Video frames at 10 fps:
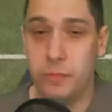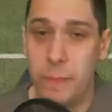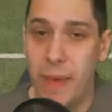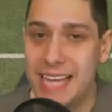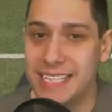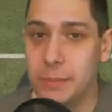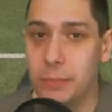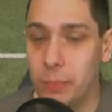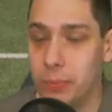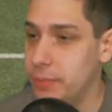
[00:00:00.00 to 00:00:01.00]
We've been
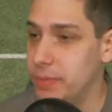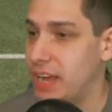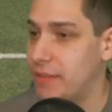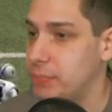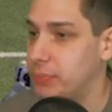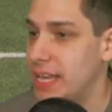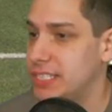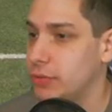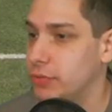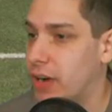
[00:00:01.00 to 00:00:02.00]
passing the ball pretty much every
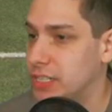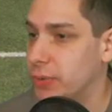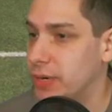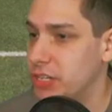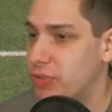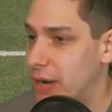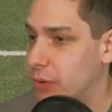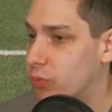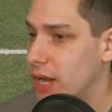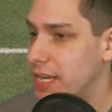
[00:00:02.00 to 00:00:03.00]
play so far, so we're going to
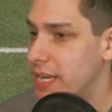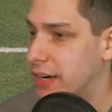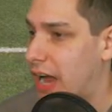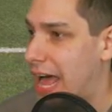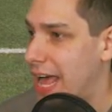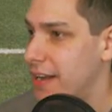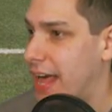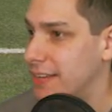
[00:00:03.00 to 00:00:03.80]
try and run here on